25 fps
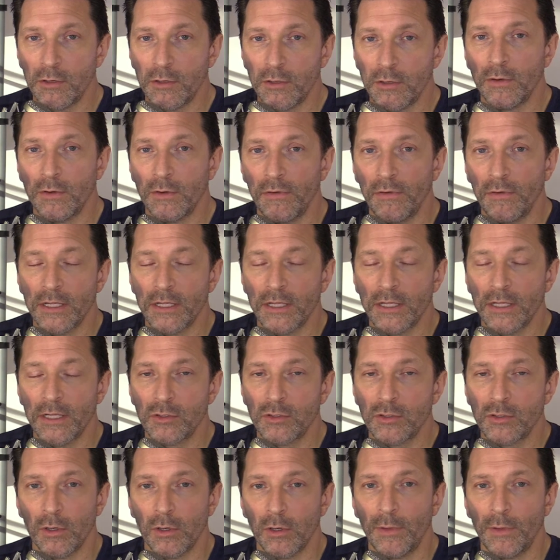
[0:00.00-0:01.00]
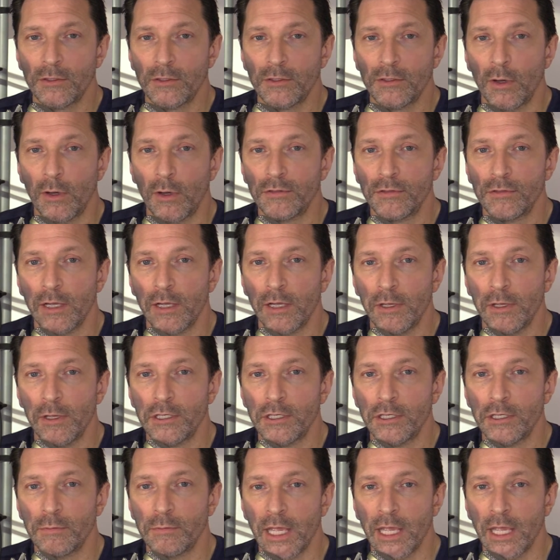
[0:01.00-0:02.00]
advance to a Big twelve
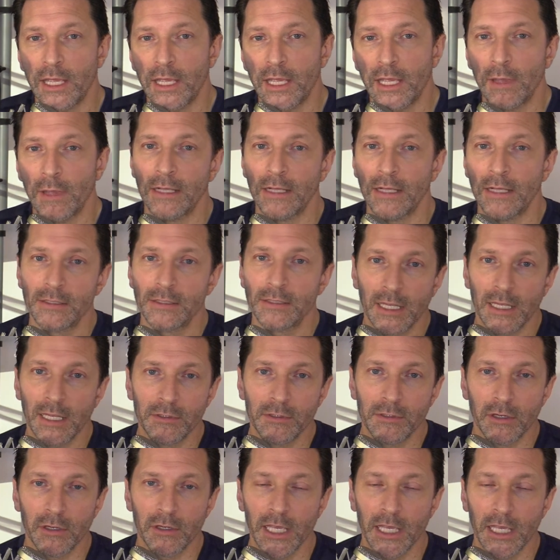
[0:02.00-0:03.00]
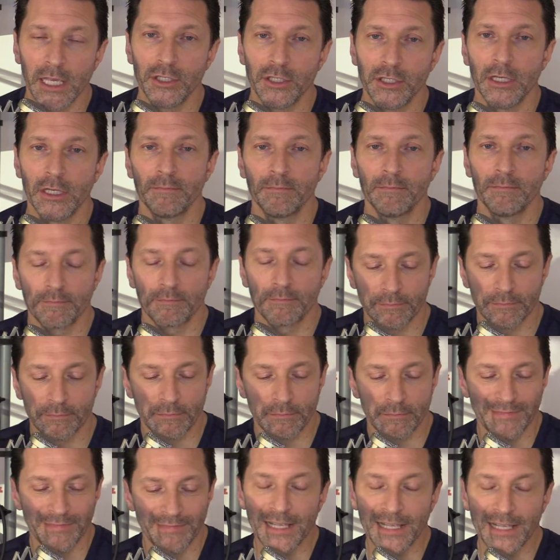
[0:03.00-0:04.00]
championship game, and Steve Sarkisian,
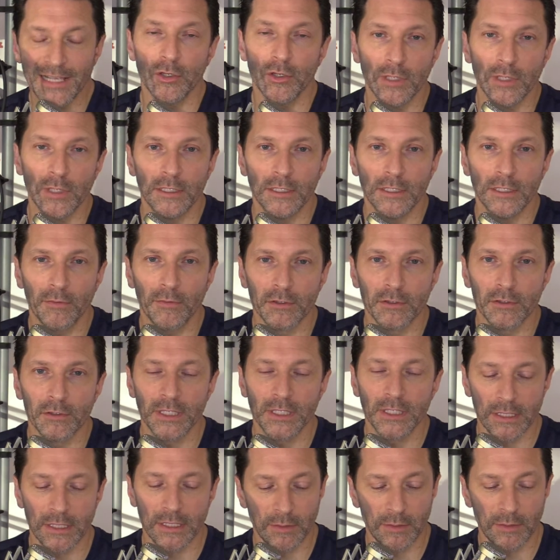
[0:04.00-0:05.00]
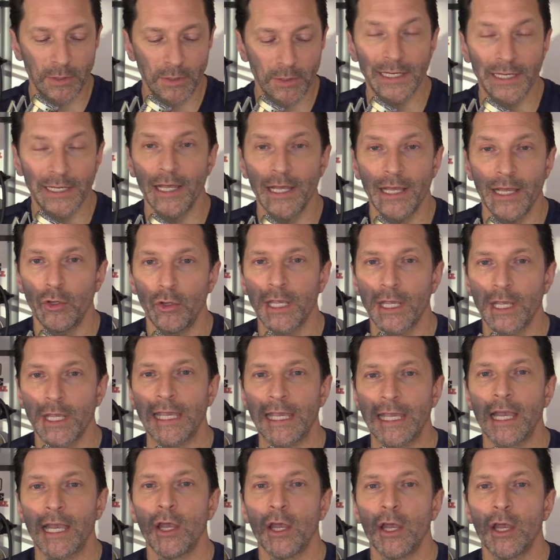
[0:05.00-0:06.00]
it's only his first season, but not
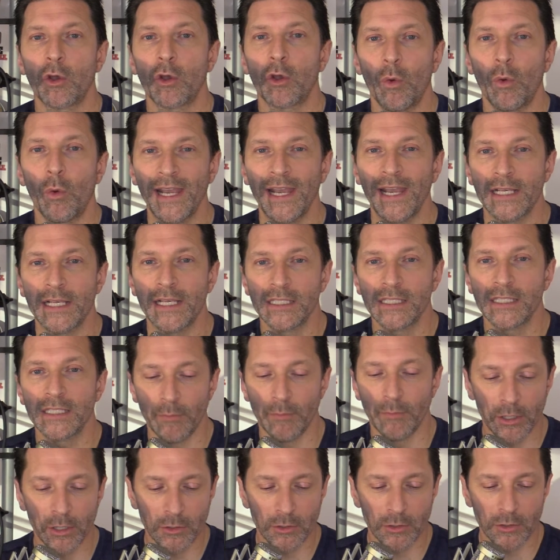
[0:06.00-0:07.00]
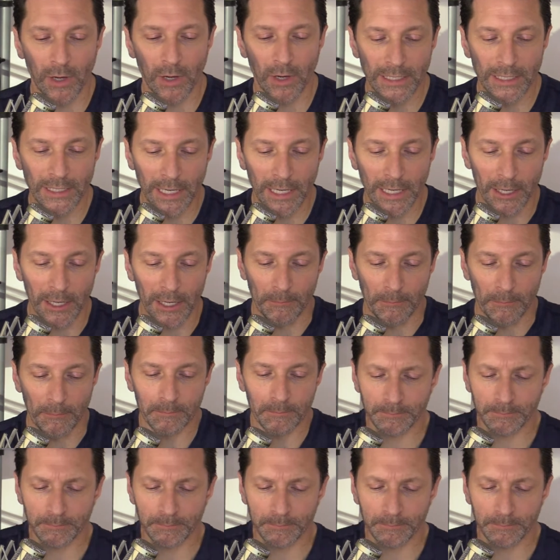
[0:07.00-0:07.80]
looking quite as smart right now.